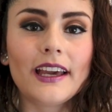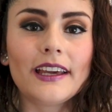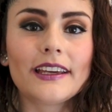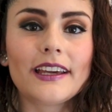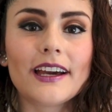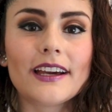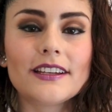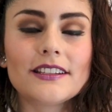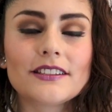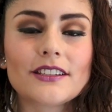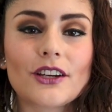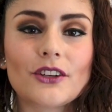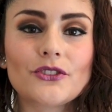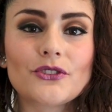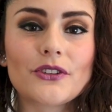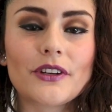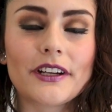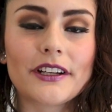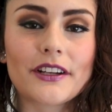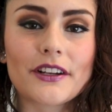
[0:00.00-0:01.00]
Hey guys,
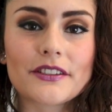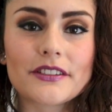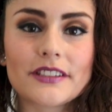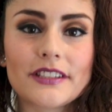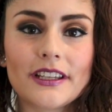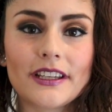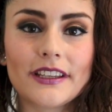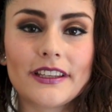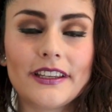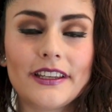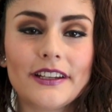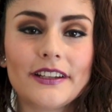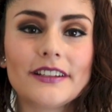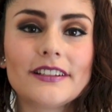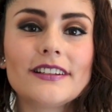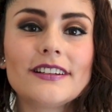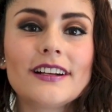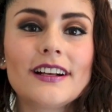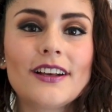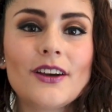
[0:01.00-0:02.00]
Andrea Garcia
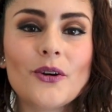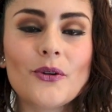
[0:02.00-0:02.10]
here.